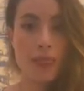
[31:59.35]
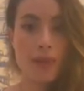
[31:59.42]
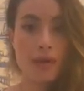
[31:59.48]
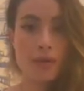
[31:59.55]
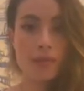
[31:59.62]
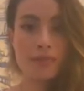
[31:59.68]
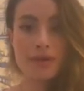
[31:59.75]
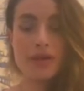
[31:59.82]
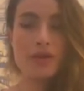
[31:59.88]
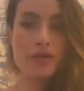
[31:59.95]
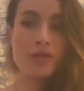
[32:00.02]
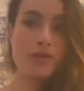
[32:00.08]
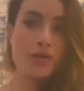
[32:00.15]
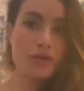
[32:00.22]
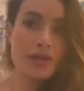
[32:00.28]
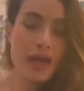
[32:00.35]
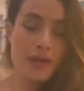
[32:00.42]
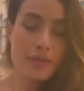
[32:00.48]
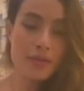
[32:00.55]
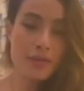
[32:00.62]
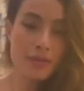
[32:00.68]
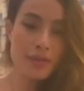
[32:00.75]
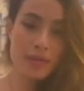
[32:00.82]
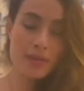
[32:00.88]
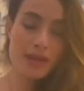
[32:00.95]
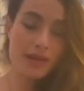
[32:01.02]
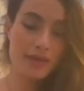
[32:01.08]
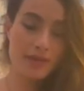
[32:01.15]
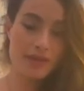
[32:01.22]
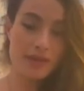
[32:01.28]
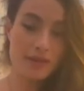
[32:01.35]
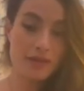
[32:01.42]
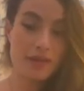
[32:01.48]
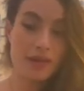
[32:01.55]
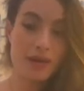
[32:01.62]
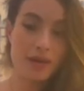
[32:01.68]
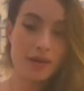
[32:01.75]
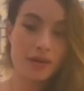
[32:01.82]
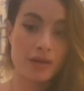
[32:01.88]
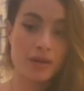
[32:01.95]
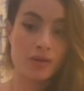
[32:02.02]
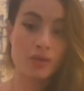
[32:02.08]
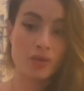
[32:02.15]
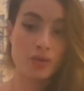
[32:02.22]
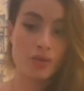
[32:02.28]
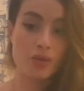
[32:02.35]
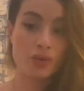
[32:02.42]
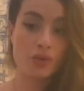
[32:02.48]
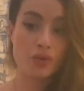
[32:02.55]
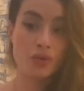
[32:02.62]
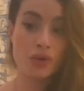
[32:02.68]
Because for them maybe it's easier to